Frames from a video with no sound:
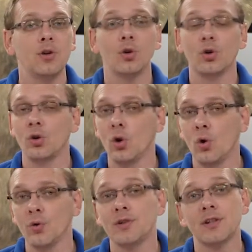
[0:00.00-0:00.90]
your
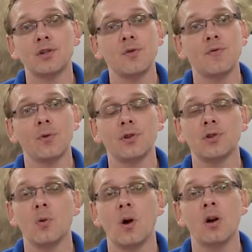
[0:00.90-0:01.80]
gold
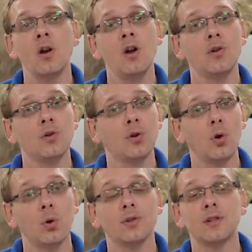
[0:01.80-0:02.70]
6242R, your
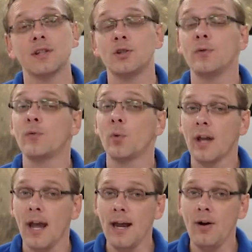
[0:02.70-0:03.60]
gold
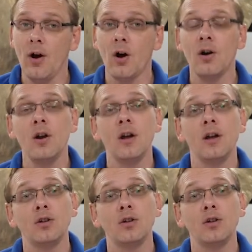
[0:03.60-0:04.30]
6248R,